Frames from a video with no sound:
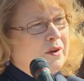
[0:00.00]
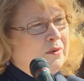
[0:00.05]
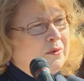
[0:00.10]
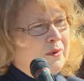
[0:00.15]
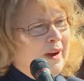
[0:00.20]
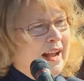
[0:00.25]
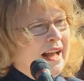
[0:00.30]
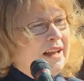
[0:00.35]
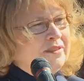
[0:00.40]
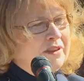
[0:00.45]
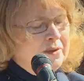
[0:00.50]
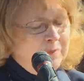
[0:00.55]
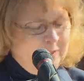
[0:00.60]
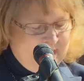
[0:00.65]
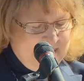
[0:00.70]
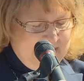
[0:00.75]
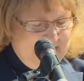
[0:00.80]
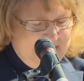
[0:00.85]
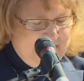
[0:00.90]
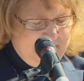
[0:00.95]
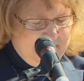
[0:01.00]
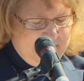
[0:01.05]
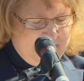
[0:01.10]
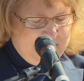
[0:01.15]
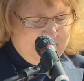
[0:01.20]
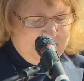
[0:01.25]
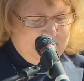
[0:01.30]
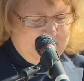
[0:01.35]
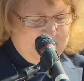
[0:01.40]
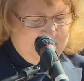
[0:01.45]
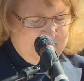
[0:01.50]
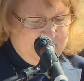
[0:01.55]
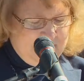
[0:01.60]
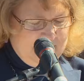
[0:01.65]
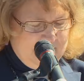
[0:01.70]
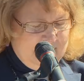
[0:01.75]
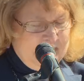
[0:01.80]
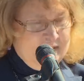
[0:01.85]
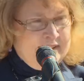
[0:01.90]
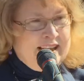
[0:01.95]
around the belief
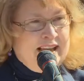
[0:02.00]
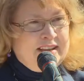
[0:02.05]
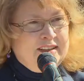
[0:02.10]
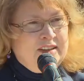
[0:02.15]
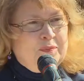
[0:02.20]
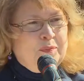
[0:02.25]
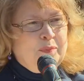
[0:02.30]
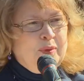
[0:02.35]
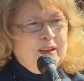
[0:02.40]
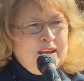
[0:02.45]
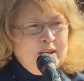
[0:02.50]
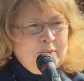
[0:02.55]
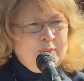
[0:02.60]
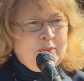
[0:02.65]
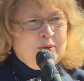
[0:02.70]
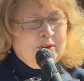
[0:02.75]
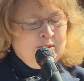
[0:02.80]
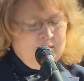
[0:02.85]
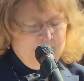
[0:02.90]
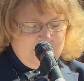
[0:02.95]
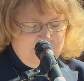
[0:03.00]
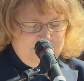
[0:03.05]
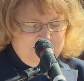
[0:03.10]
that the people